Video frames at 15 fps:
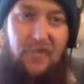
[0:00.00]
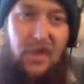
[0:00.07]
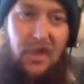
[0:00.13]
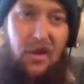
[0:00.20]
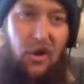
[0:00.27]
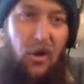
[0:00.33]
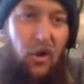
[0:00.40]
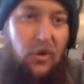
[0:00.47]

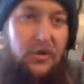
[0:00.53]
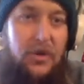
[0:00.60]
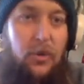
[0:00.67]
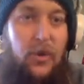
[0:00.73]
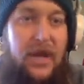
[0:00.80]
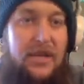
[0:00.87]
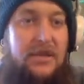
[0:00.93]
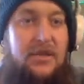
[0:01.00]
Only
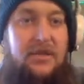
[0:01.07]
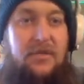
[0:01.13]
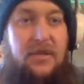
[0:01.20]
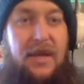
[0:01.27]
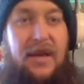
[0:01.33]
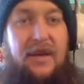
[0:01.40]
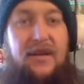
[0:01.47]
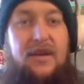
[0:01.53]
way to do
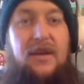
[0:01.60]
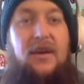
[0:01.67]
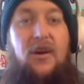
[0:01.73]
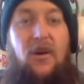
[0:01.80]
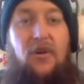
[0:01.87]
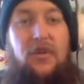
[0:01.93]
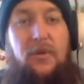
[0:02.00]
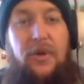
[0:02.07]
that,
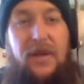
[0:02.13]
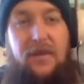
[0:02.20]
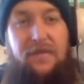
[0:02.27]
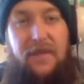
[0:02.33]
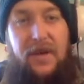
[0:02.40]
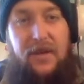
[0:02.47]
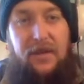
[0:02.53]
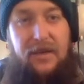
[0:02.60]
only way to
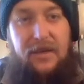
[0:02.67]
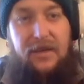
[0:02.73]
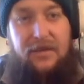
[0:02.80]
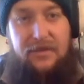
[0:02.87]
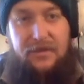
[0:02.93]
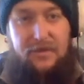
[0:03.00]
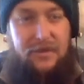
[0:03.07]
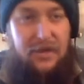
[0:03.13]
fail it
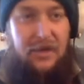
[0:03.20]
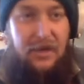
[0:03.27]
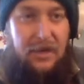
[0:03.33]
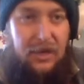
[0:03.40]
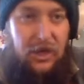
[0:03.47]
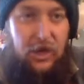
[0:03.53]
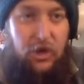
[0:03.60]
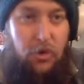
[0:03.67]
is
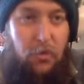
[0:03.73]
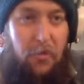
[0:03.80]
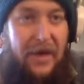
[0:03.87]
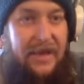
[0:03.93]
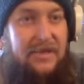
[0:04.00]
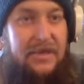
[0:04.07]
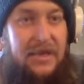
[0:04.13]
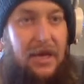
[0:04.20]
you
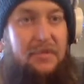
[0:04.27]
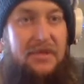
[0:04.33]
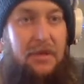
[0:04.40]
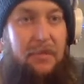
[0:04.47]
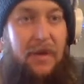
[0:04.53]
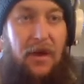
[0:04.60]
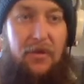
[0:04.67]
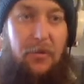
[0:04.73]
mess up
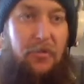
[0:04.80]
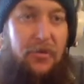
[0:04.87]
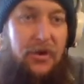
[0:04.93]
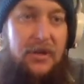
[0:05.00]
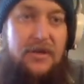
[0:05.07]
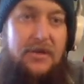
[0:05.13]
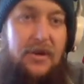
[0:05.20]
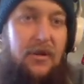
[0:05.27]
somehow. The
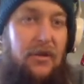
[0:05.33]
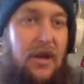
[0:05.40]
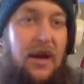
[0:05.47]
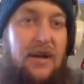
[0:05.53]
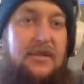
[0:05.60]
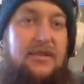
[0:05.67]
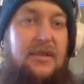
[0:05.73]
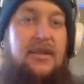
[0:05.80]
birds are
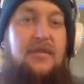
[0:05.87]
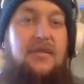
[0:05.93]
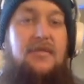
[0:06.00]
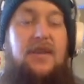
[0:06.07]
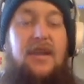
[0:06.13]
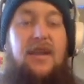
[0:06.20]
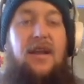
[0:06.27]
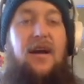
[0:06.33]
locked in, you
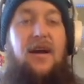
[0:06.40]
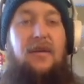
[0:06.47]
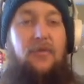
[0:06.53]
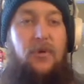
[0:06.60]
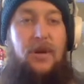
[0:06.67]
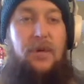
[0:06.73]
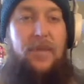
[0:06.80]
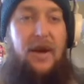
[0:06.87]
cannot
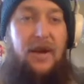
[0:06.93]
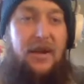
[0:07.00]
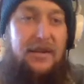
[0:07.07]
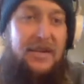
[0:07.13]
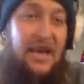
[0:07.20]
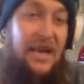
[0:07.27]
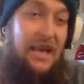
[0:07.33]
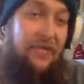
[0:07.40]
worry about it.
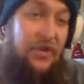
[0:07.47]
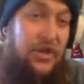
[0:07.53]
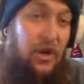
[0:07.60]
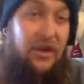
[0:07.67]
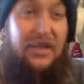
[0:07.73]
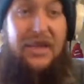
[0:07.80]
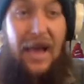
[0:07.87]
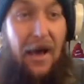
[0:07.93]
If you
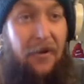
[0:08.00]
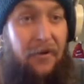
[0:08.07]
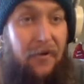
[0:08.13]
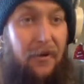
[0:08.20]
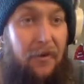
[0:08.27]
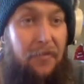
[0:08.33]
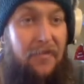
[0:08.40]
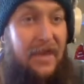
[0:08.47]
don't encounter
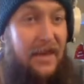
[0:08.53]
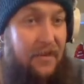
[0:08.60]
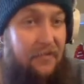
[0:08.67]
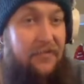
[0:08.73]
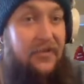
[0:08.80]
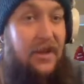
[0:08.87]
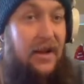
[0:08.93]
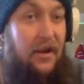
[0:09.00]
them, they can
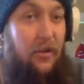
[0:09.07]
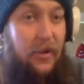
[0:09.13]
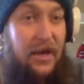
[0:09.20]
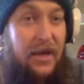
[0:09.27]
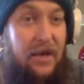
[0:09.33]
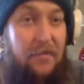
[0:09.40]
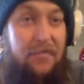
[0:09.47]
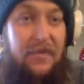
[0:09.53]
fly
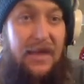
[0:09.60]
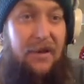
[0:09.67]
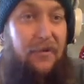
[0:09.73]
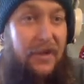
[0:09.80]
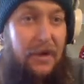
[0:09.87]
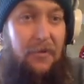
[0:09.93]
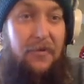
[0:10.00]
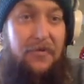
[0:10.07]
away. They
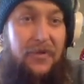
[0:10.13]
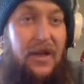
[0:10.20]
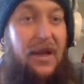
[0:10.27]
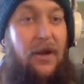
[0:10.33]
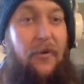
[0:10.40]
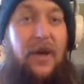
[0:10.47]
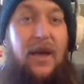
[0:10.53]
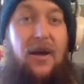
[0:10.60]
will fly
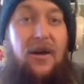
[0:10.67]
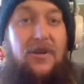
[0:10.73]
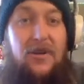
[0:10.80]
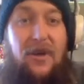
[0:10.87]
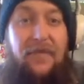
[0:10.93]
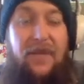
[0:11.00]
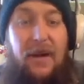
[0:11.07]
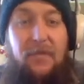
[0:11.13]
away on you.
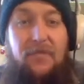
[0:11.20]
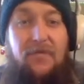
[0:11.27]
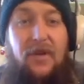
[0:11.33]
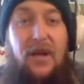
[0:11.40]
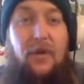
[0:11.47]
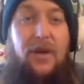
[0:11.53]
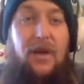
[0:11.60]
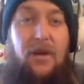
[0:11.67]
I've had them fly
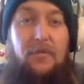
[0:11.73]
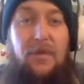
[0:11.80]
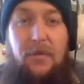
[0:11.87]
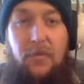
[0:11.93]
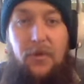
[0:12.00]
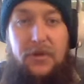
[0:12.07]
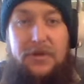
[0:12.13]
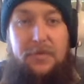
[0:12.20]
away on me
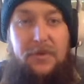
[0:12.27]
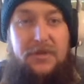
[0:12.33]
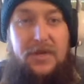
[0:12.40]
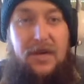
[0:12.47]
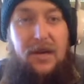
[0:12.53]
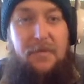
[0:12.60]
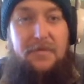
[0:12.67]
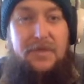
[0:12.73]
multiple
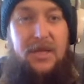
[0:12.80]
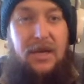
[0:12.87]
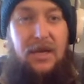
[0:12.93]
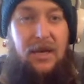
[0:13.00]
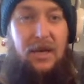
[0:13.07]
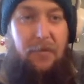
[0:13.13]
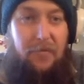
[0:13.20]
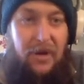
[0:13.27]
times.
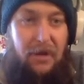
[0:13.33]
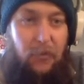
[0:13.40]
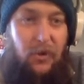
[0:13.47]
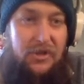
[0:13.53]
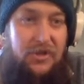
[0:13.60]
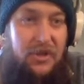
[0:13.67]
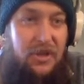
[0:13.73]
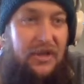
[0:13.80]
But
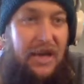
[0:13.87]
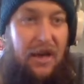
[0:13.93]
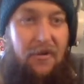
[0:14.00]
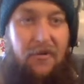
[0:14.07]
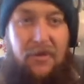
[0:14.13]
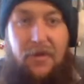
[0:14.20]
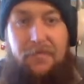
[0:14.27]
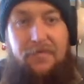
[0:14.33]
once you
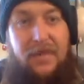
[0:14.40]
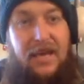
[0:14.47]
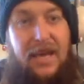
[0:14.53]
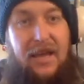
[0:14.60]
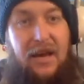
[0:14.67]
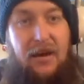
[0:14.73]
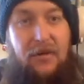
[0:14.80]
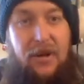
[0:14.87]
encounter them, they
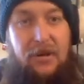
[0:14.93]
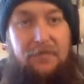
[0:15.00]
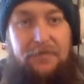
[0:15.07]
cannot run.